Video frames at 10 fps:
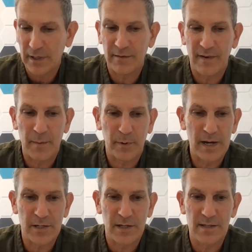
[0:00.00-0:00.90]
director of
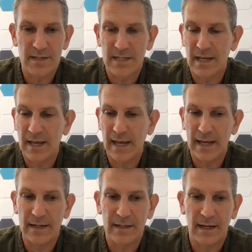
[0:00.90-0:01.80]
operations,
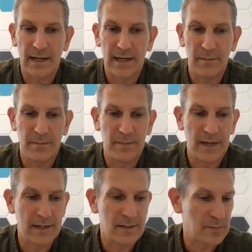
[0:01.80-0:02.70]
and
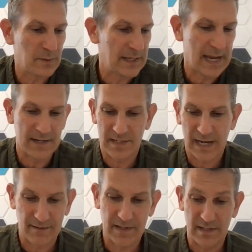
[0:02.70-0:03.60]
just really had
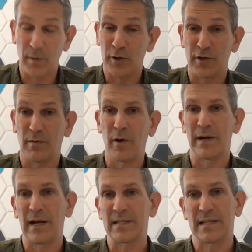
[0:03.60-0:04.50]
just kind of this emotional
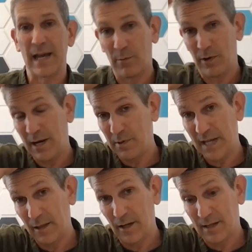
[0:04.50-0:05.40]
moment on site where he was
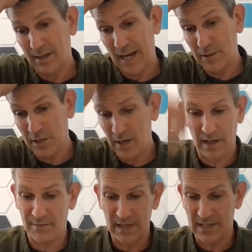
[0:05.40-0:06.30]
saying, look, the
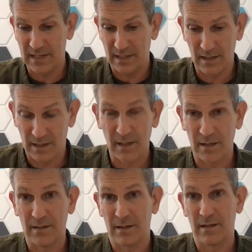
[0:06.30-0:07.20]
engineering of this
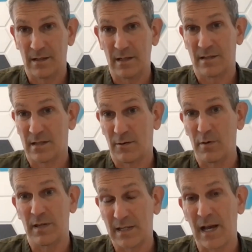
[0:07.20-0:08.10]
could
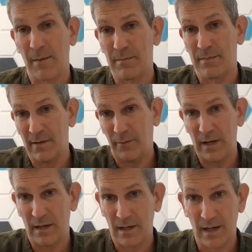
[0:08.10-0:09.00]
screw things up if
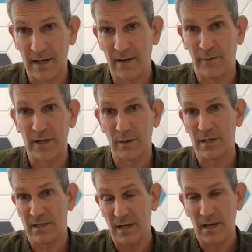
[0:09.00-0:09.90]
we
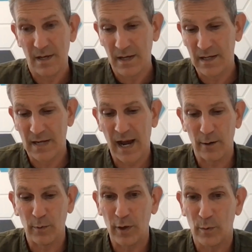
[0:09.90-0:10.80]
do this
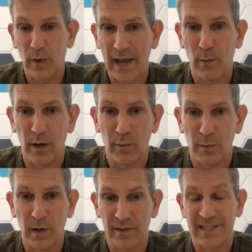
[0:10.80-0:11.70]
entire roadway
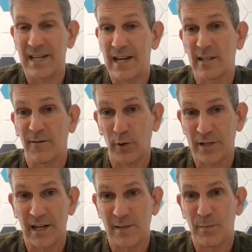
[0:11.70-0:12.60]
where the city is
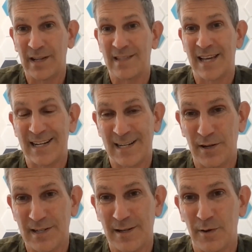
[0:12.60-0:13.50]
forcing us to put in
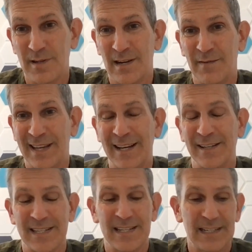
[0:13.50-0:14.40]
sanitary sewers and everything
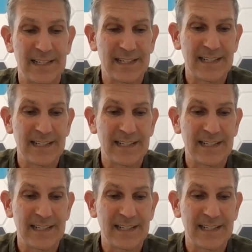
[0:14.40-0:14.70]
else.